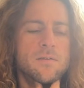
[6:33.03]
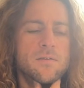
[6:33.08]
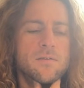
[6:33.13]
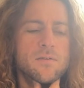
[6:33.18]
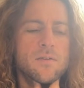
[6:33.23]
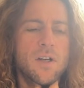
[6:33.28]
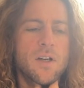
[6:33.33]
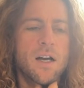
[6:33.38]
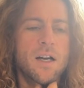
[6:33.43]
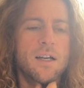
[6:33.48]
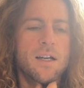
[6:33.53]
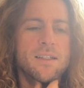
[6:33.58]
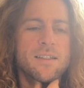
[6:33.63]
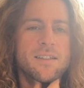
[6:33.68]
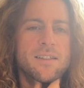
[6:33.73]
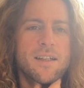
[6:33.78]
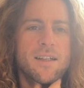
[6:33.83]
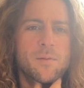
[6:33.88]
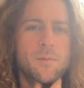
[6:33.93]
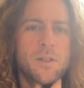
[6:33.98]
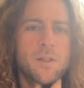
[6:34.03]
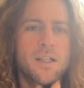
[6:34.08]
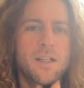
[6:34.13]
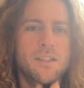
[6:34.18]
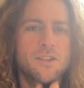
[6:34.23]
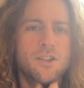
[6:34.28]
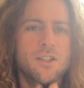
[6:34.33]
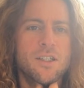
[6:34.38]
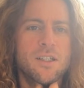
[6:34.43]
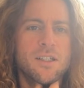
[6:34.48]
Hi, I'm glad
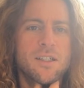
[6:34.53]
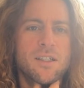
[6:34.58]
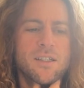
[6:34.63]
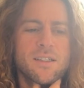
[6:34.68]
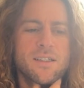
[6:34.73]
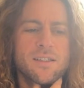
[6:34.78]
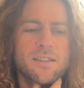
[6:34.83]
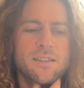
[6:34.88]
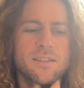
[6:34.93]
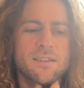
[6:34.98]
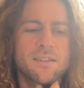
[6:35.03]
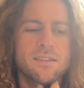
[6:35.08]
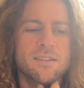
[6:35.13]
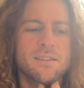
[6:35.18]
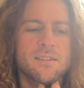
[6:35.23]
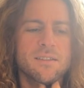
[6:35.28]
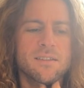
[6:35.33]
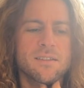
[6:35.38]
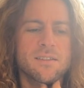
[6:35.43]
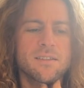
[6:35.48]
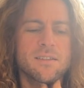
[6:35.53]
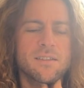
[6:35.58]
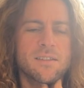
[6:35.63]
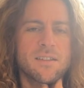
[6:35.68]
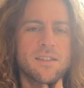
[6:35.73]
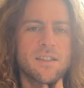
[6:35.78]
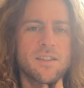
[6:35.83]
you're here. I